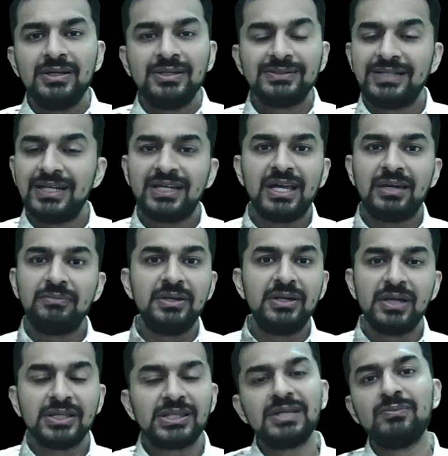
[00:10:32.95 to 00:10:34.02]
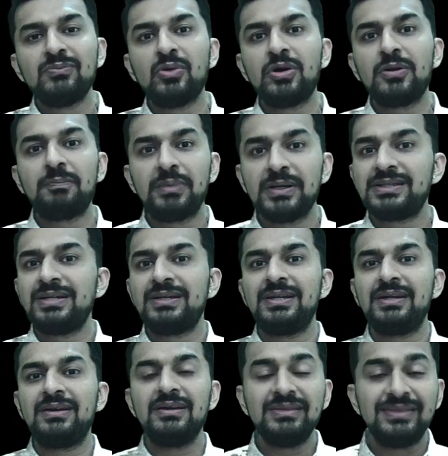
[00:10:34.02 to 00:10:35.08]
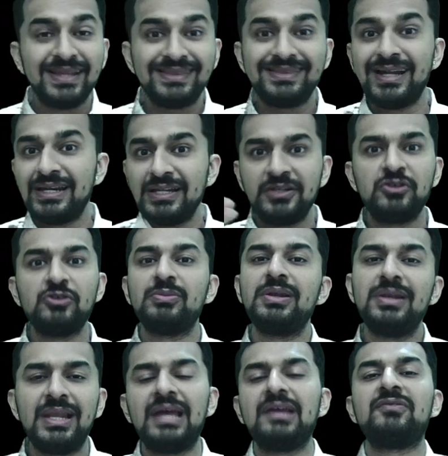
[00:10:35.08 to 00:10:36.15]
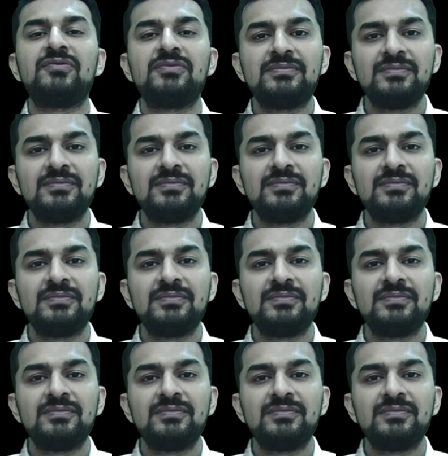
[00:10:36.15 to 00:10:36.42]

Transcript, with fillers: there can be nothing more pathetic than that in human life.